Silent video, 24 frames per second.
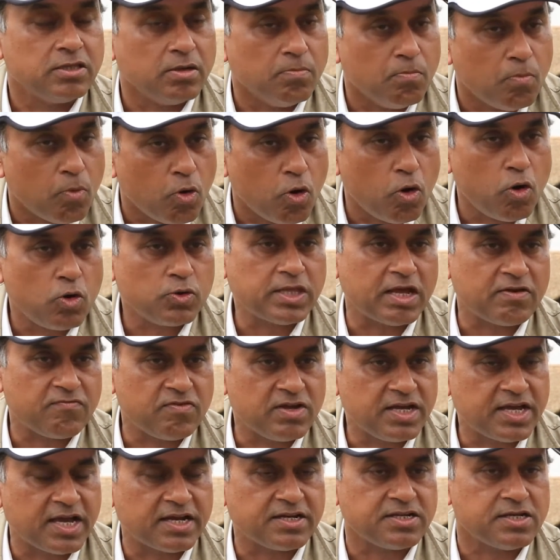The more that
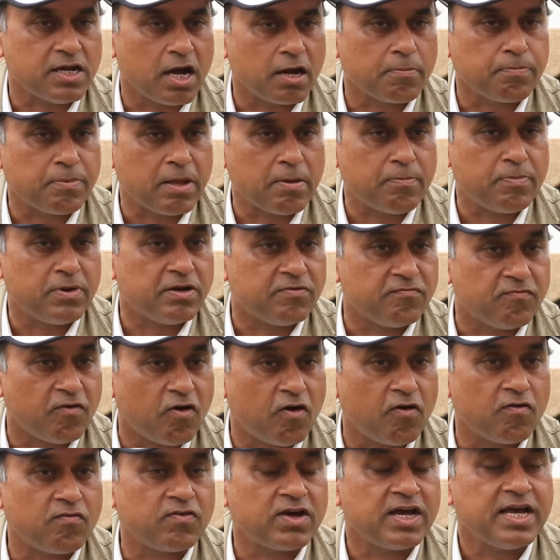we get young people
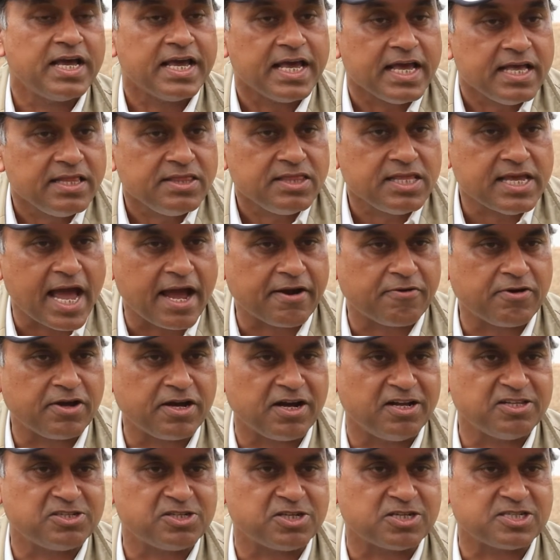involved in the
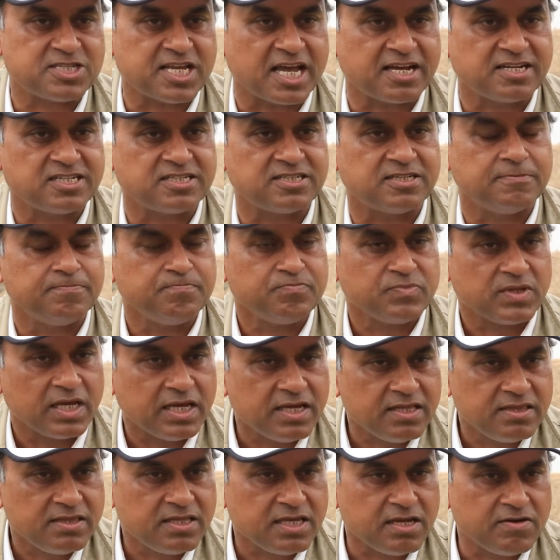agriculture sector,
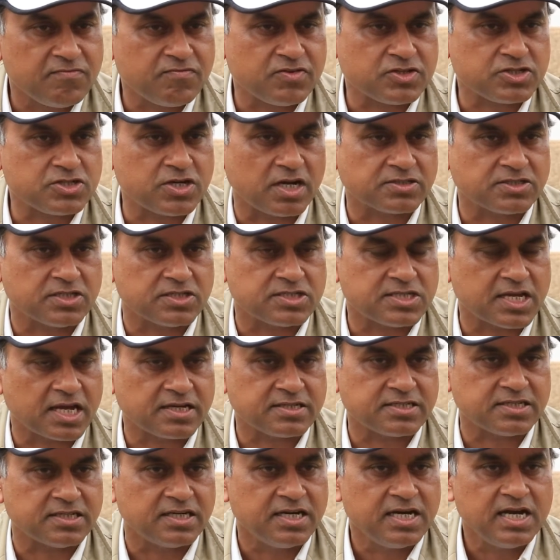in the infrastructure
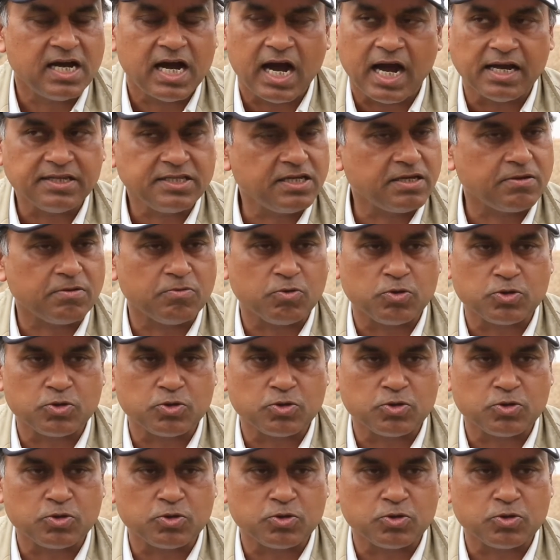sector, I think